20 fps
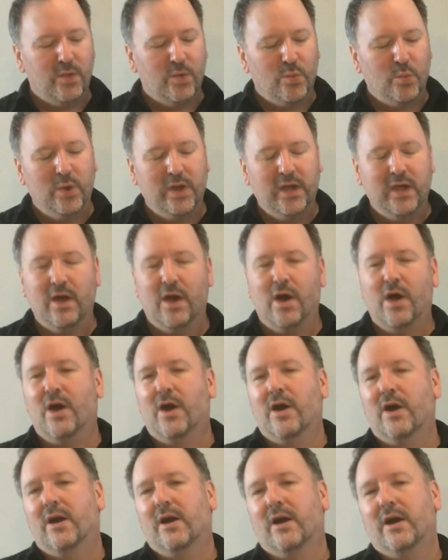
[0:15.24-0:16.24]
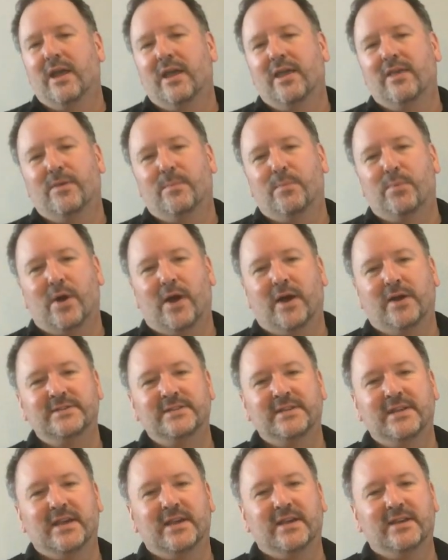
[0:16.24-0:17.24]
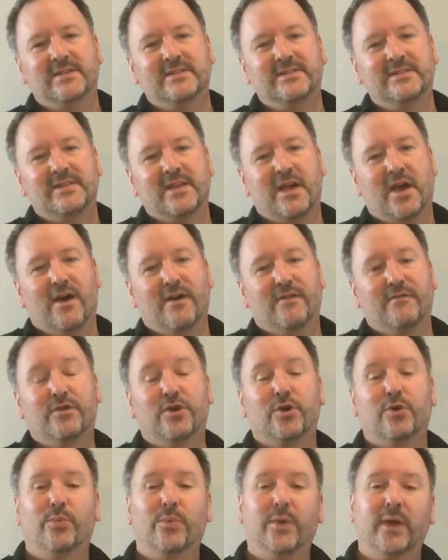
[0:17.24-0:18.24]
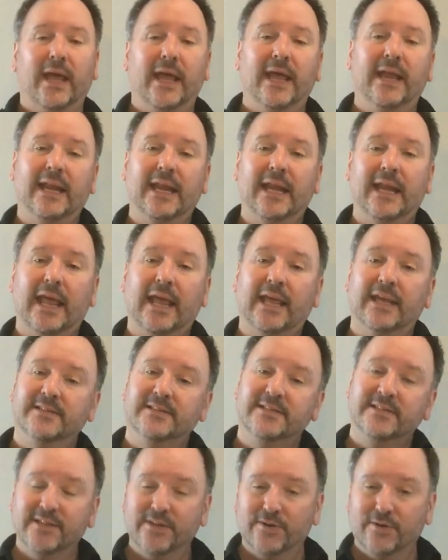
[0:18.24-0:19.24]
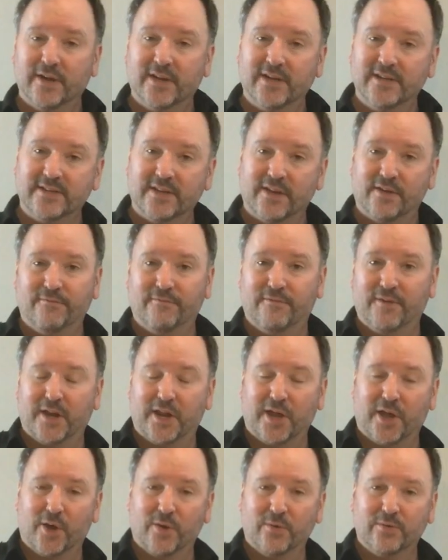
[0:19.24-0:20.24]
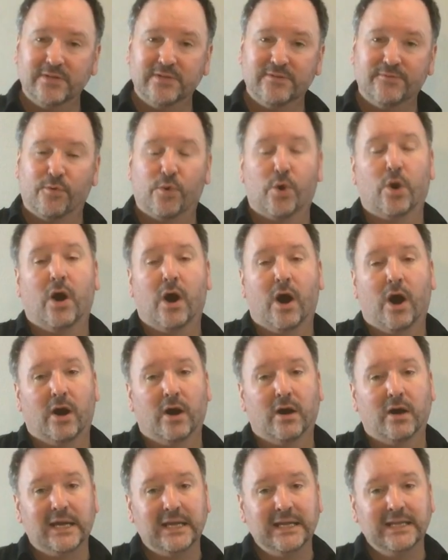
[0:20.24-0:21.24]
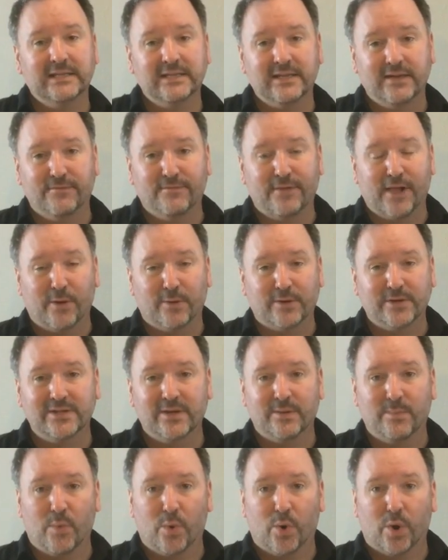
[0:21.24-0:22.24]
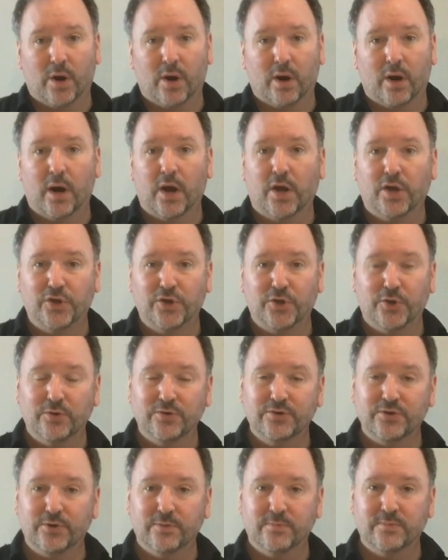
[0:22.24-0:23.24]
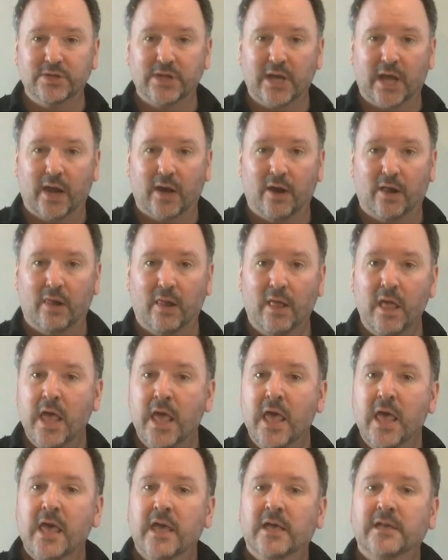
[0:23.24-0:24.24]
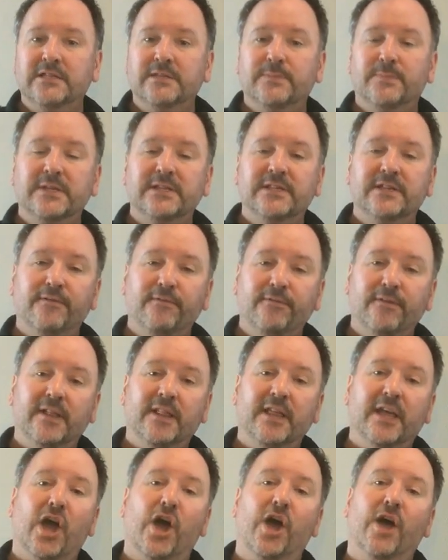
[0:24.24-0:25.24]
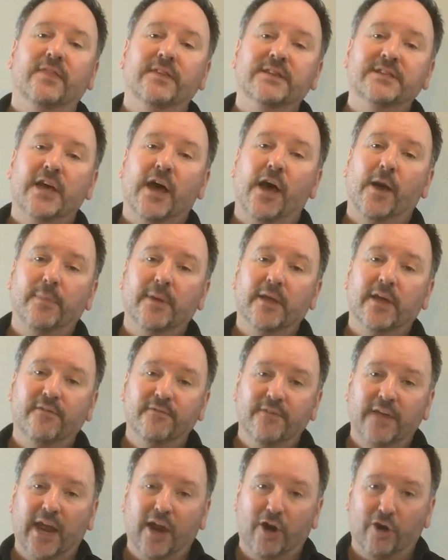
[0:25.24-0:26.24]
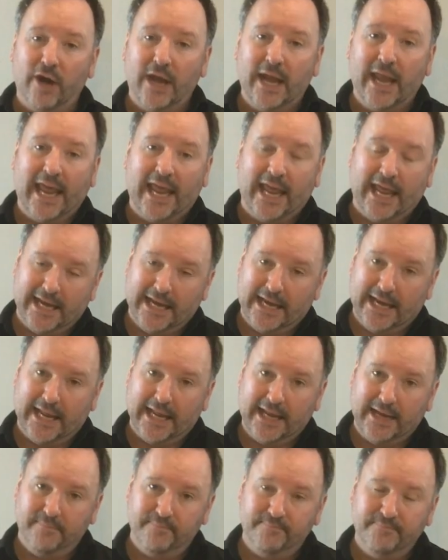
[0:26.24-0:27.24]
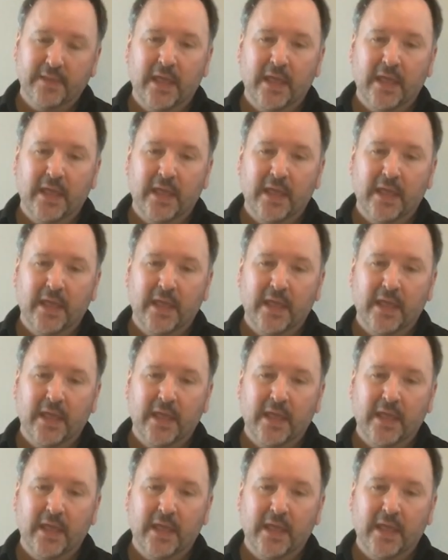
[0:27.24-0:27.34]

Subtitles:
We are in the process of creating a series of videos for our EC Flowers and More YouTube channel, specifically on the topic of care and handling.